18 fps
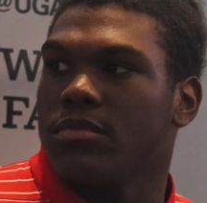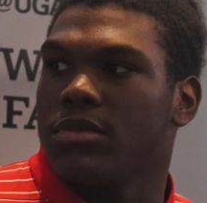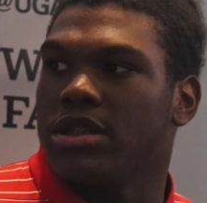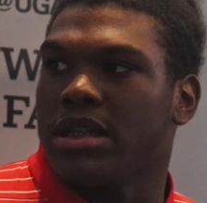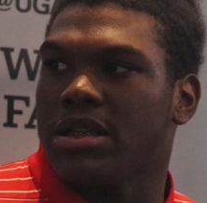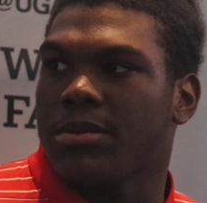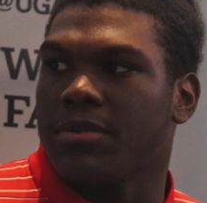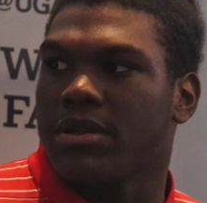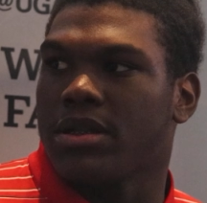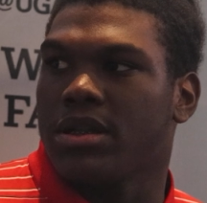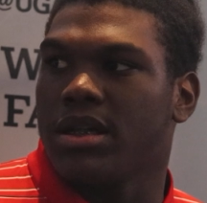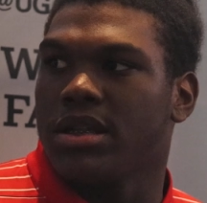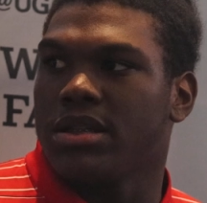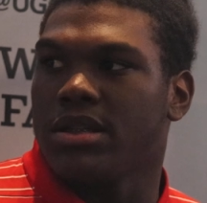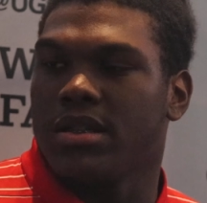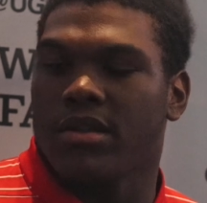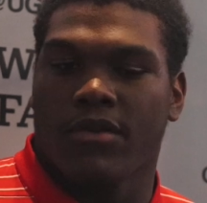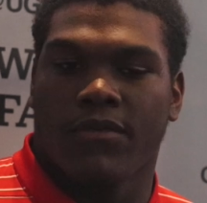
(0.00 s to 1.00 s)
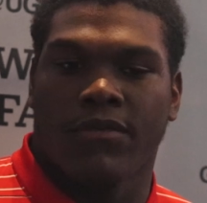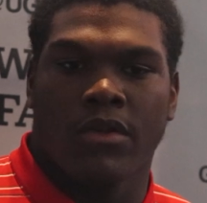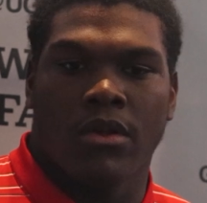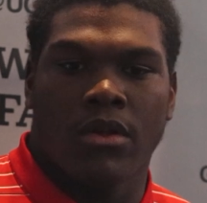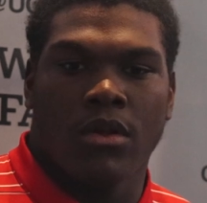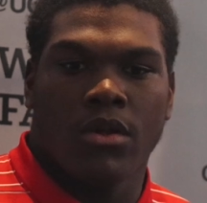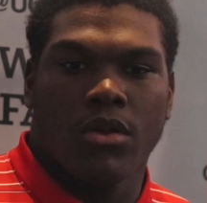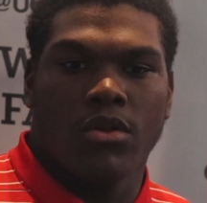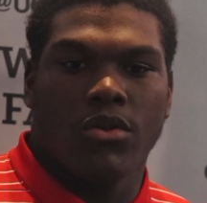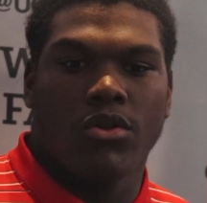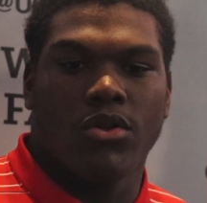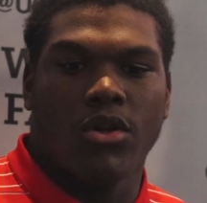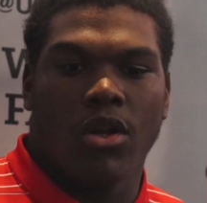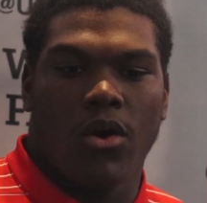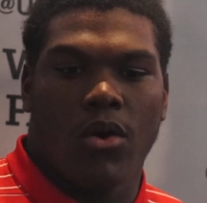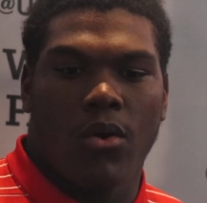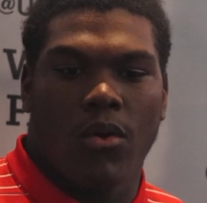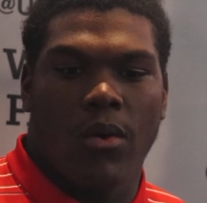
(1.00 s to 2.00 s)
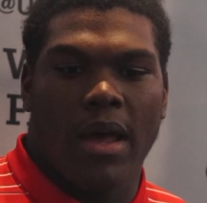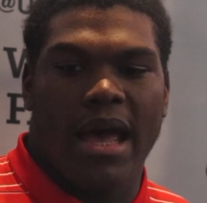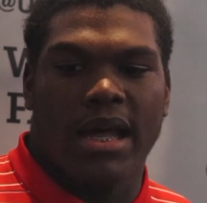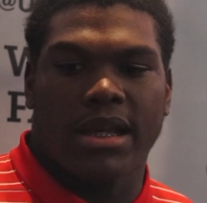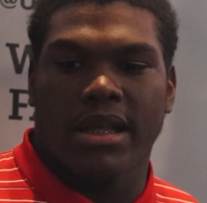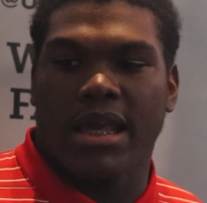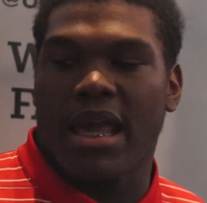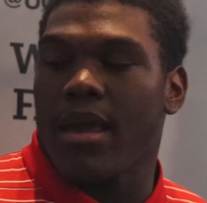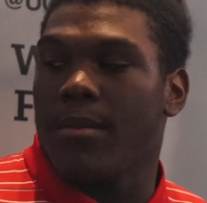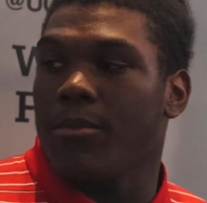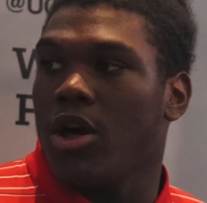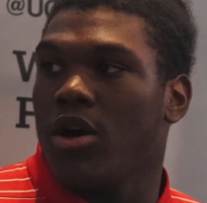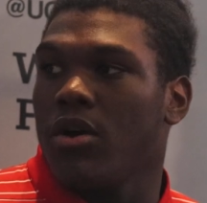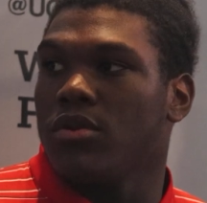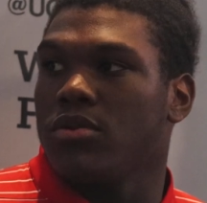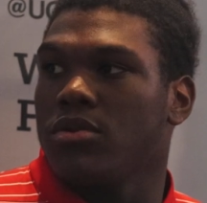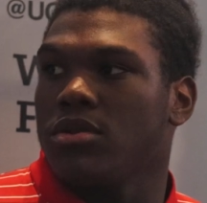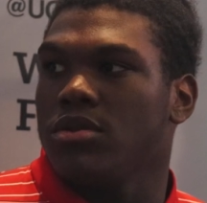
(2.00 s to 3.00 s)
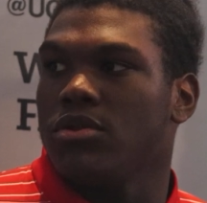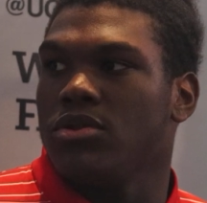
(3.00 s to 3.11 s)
just mm-hmm. because of, how the game goes.